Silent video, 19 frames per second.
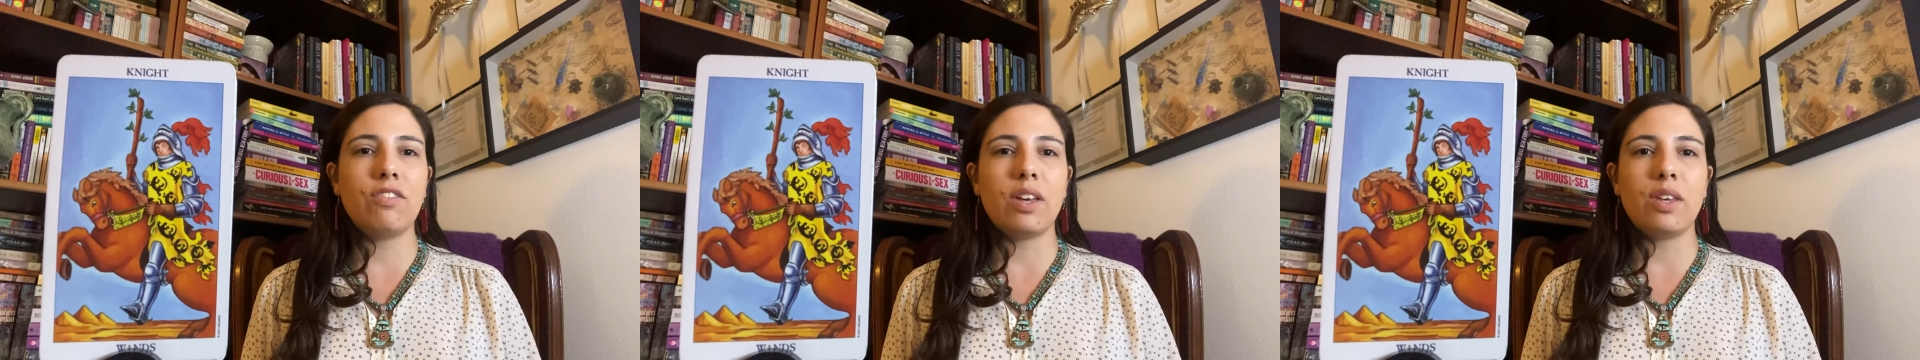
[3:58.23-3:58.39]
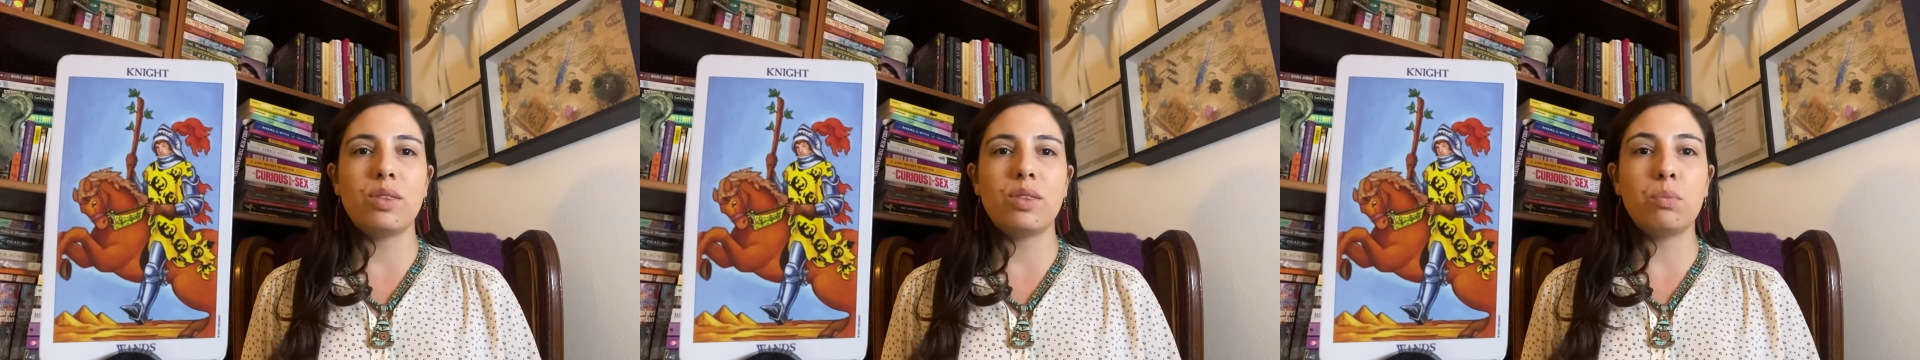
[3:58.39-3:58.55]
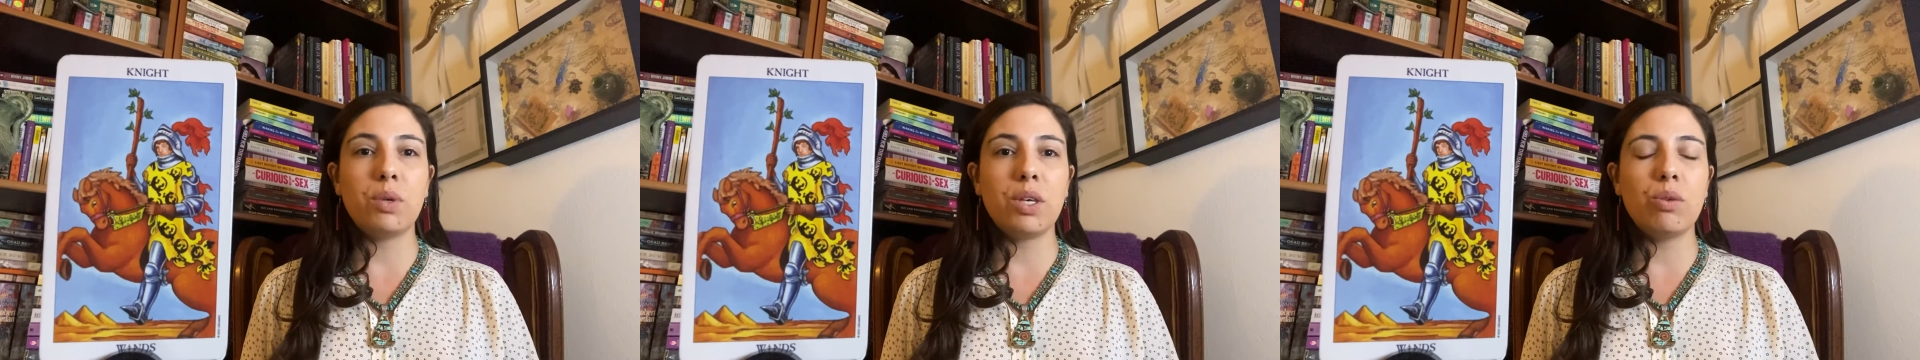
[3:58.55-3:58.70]
and
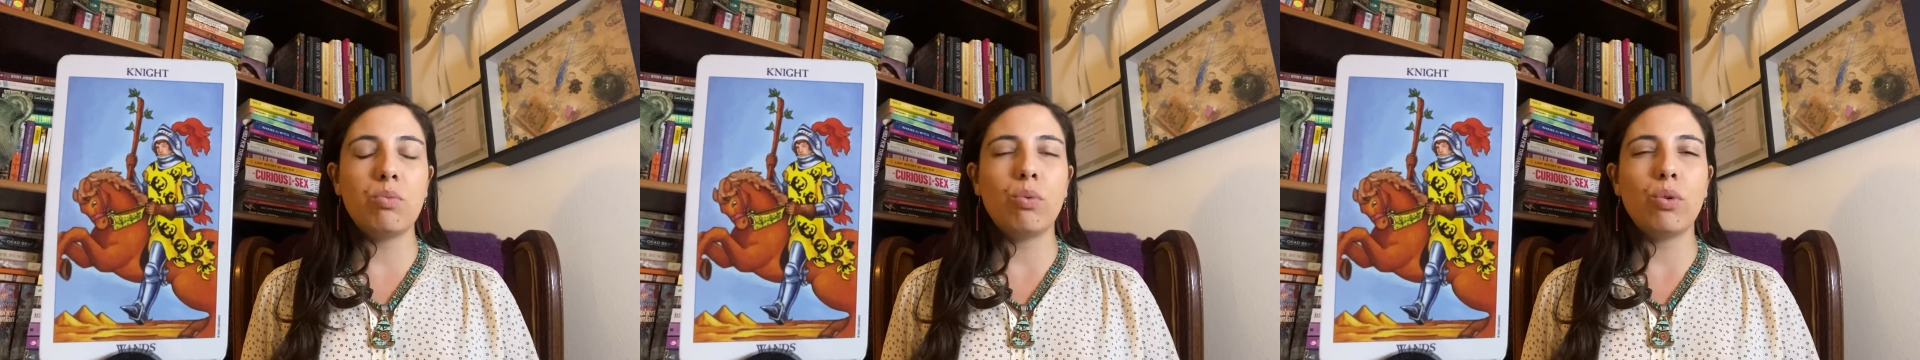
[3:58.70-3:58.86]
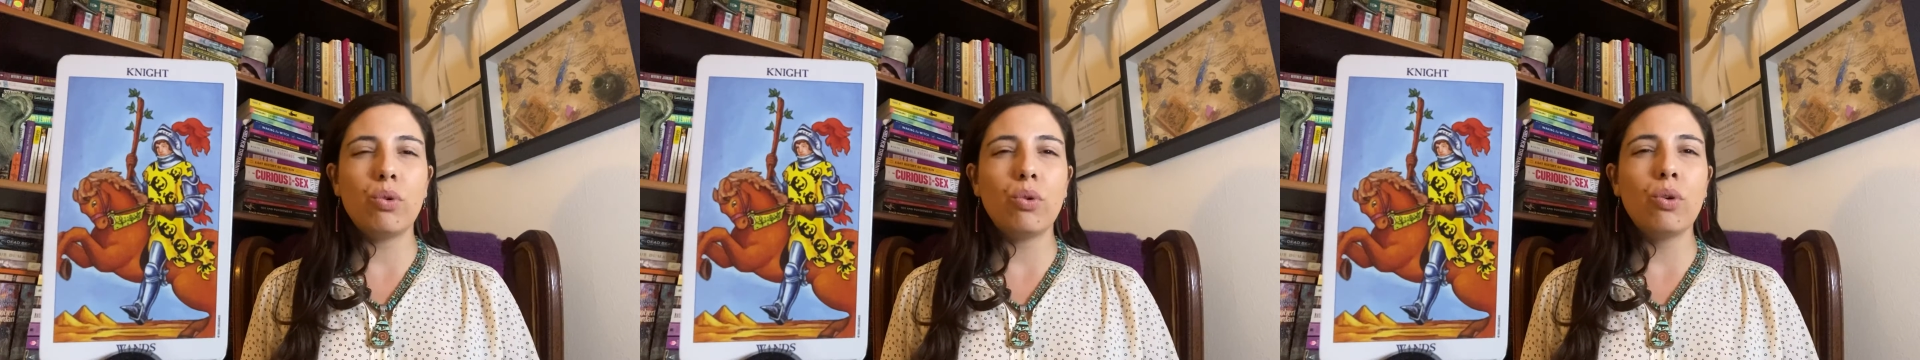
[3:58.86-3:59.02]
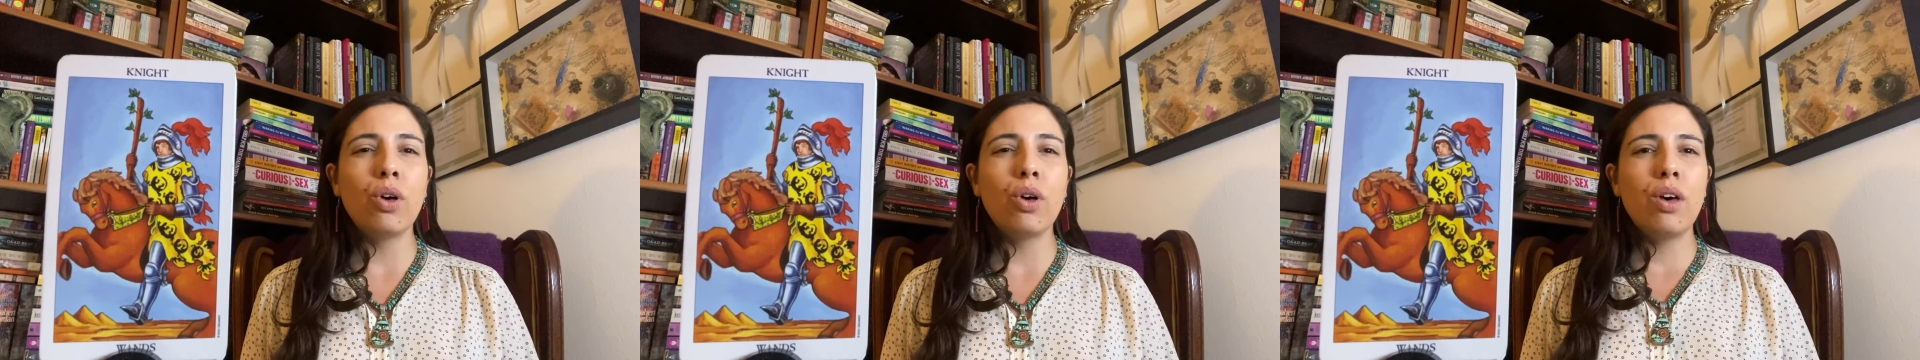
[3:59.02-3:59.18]
the
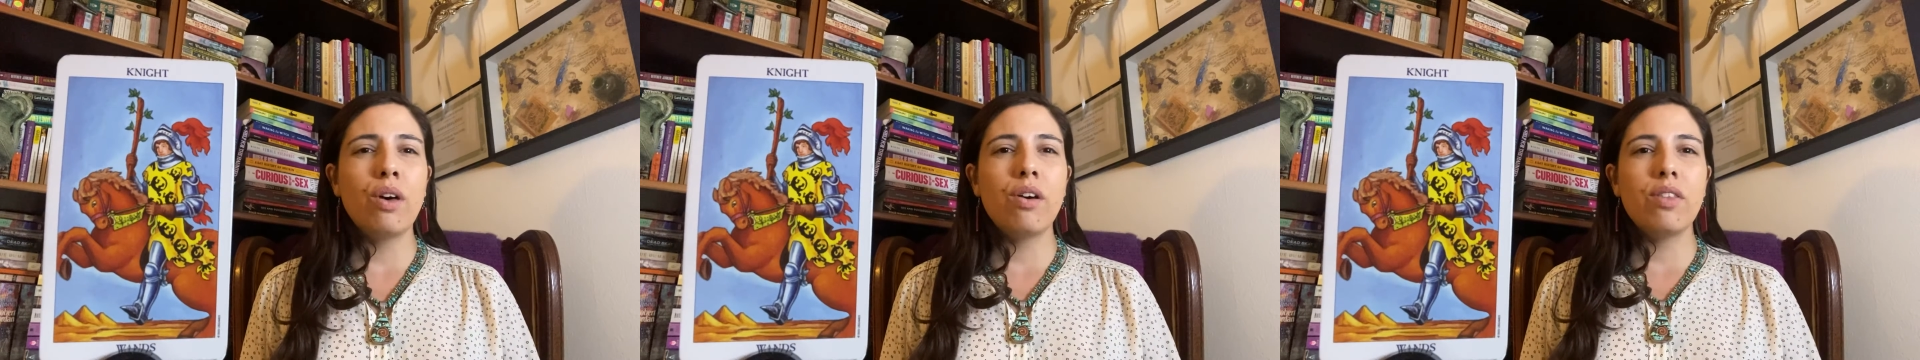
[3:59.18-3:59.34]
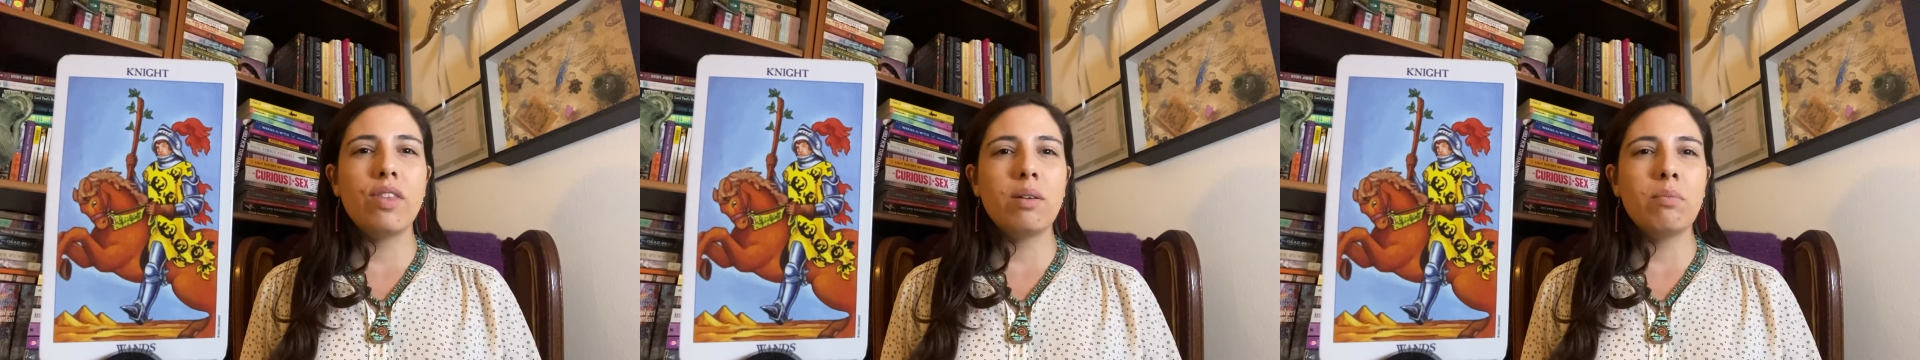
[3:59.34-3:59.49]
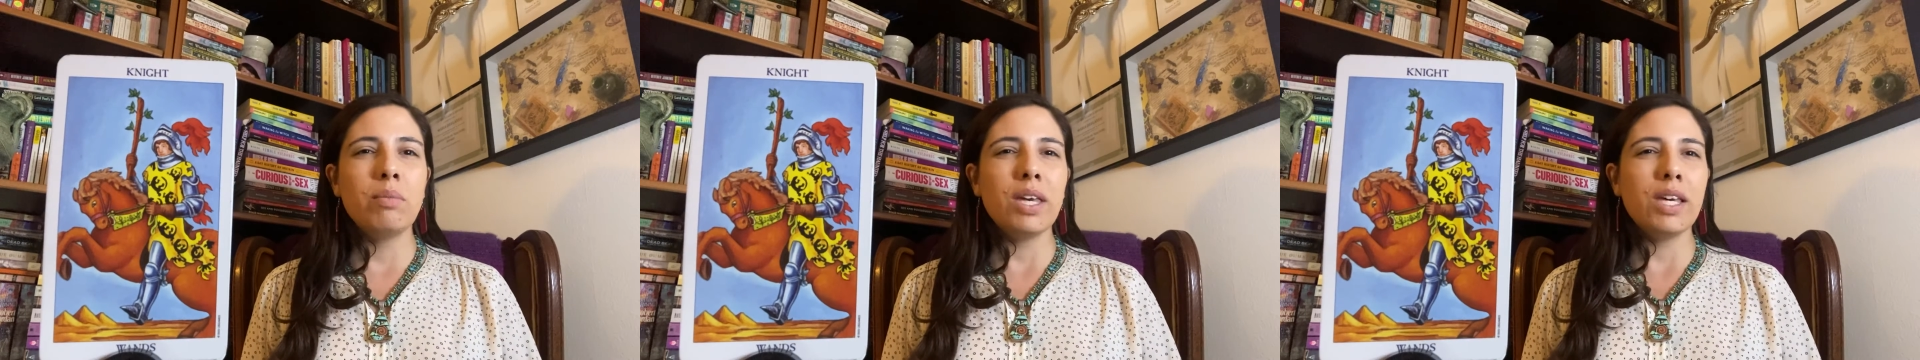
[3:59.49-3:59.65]
people
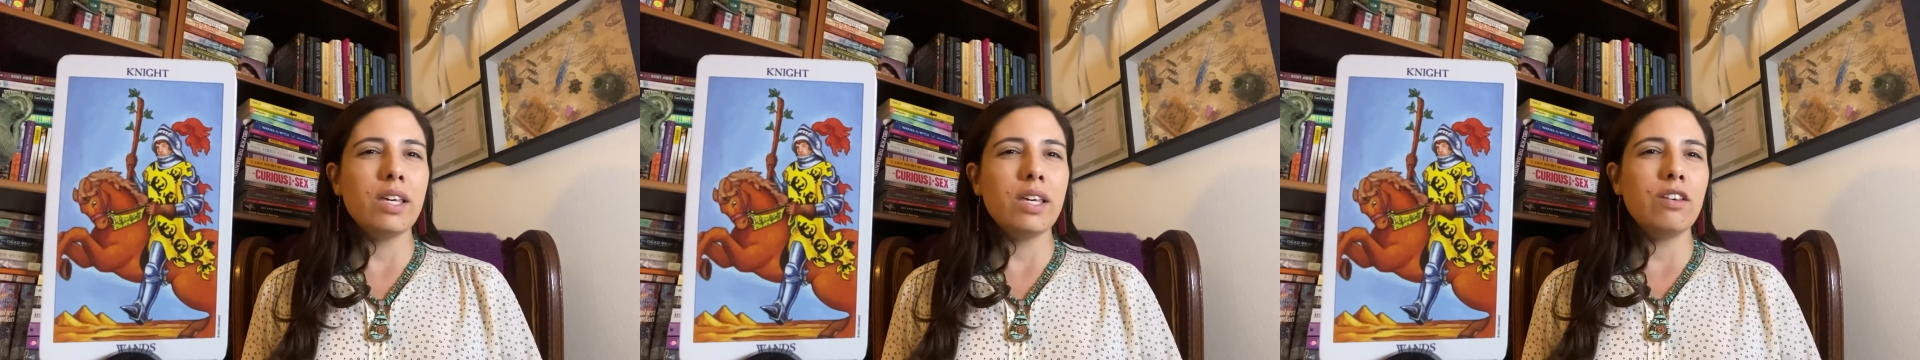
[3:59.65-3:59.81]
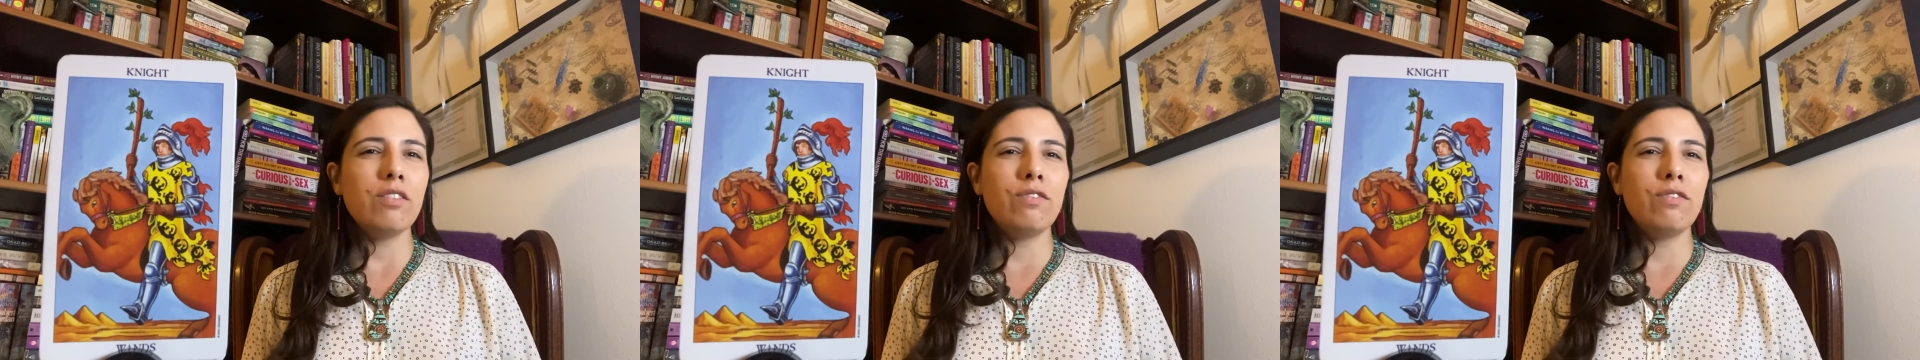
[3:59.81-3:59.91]
that make you